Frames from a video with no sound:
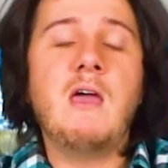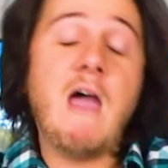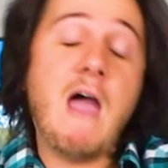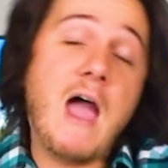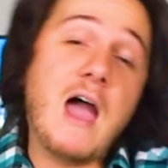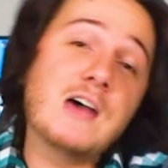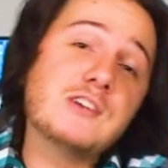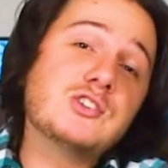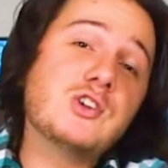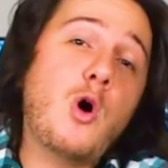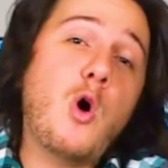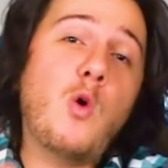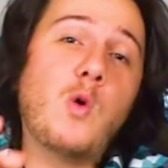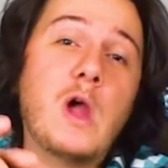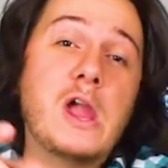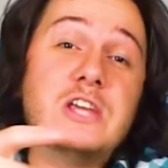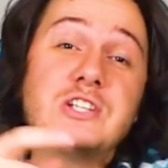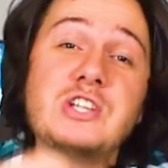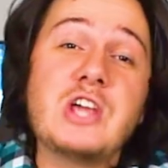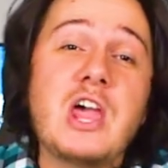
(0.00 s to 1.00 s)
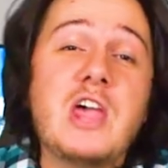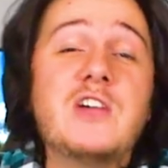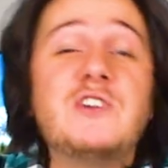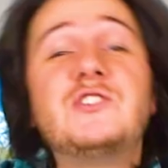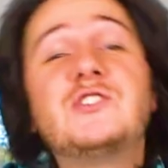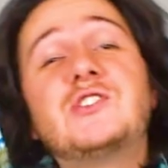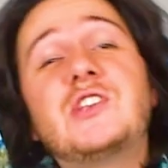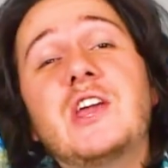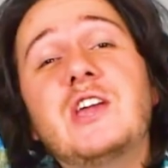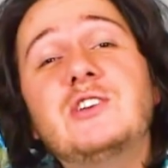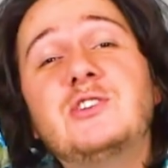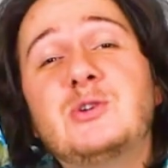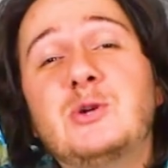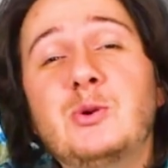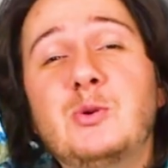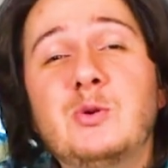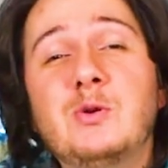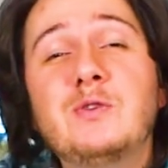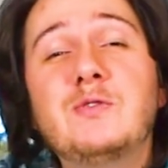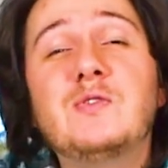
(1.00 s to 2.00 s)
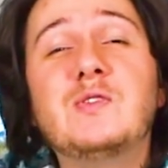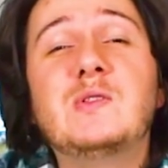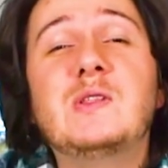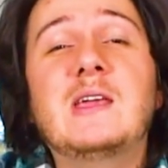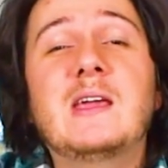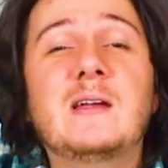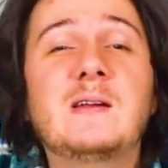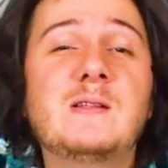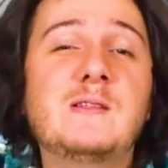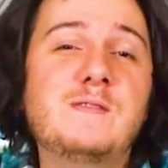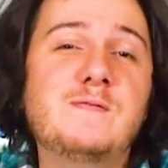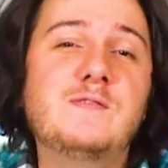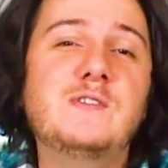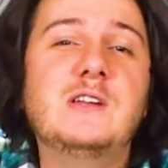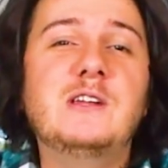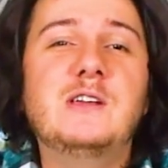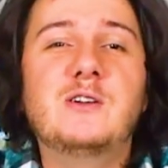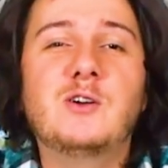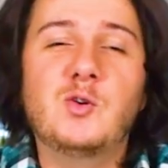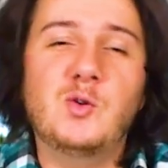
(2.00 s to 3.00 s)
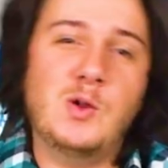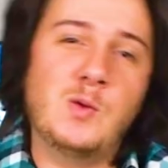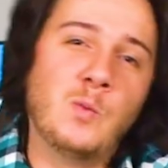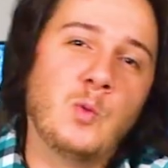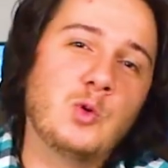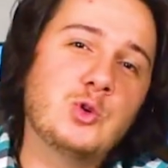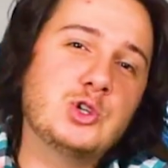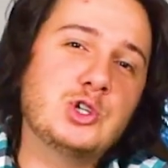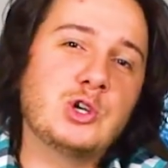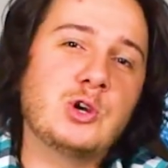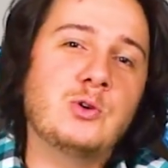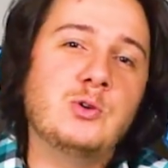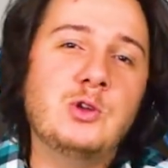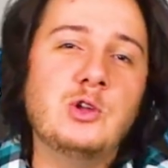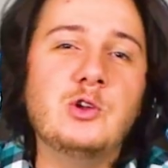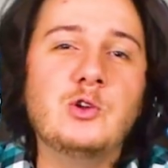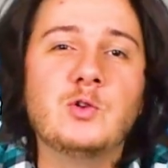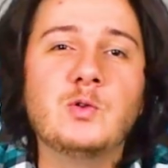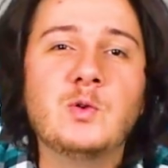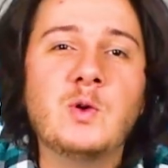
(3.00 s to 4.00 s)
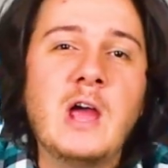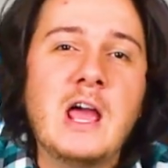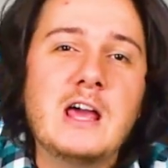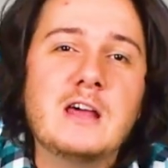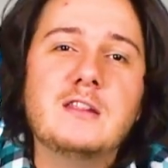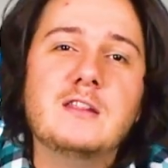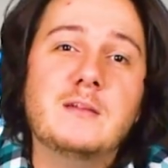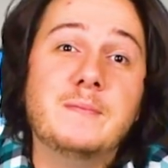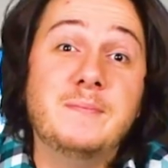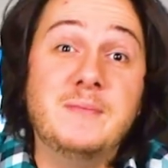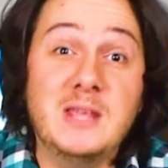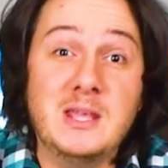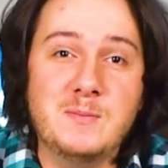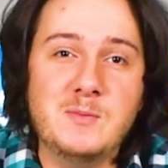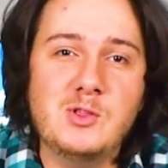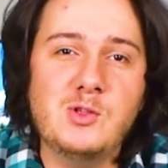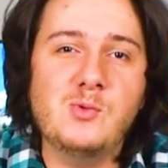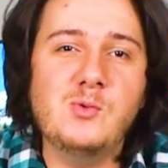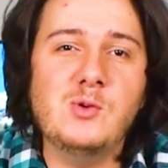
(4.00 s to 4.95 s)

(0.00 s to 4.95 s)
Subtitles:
As always, stay tuned for the end of the video and we'll show you the meme of the